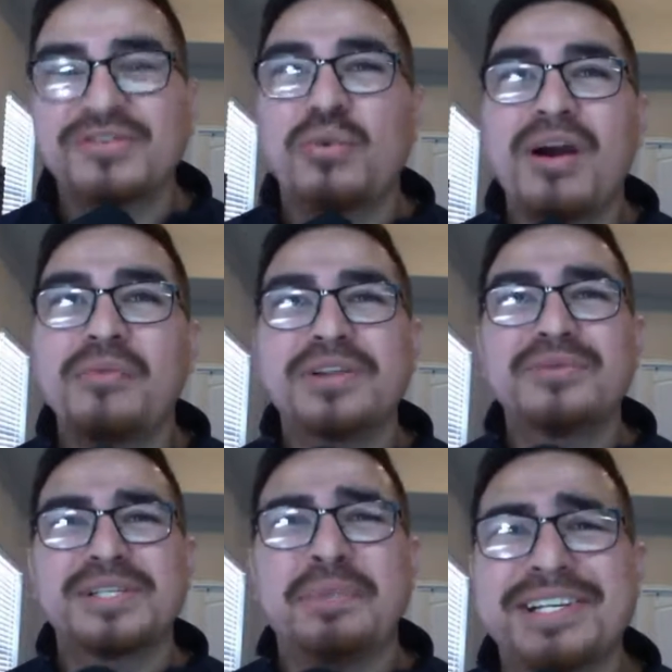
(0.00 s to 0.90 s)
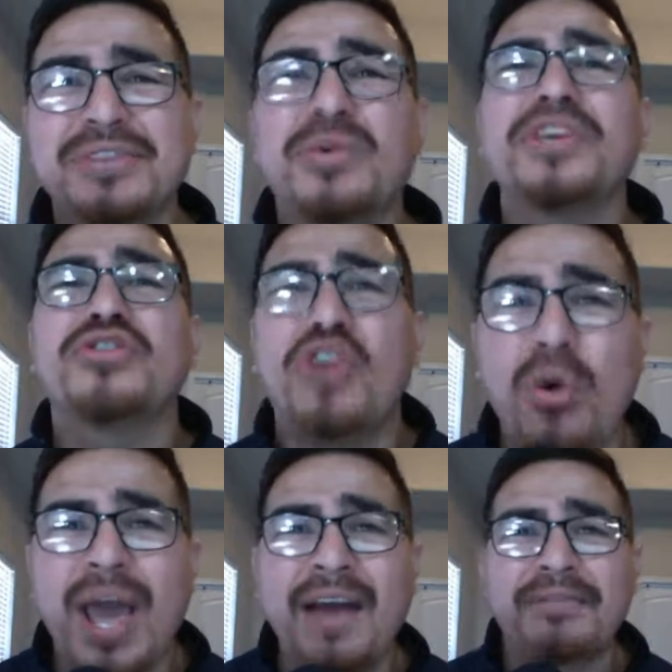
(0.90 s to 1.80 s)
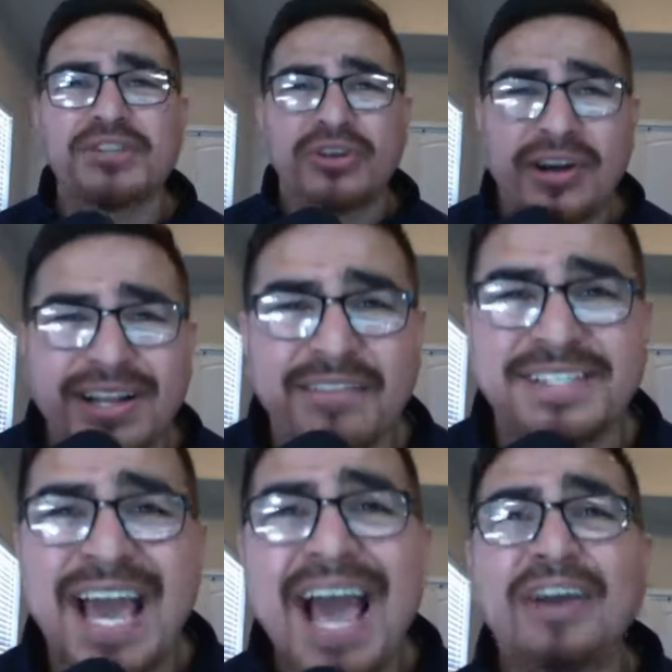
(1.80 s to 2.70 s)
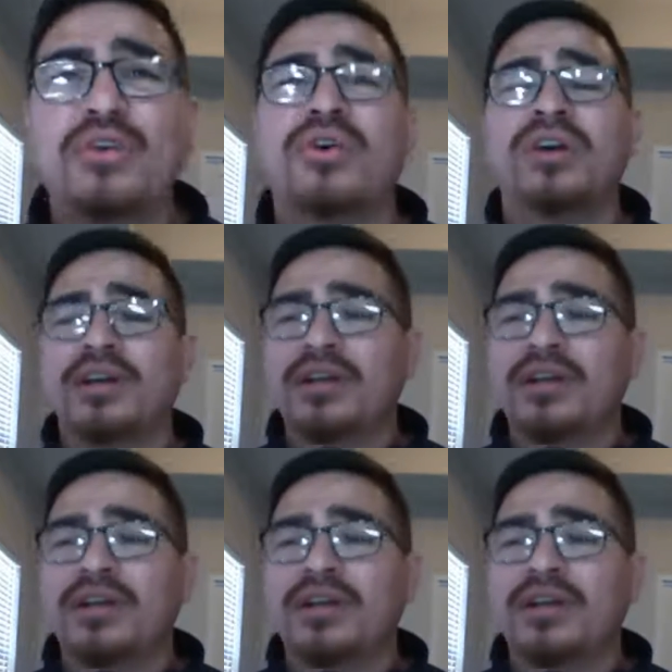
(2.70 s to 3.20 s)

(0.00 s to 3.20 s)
So why aren't we doing it, especially when you don't have your starting left tackle?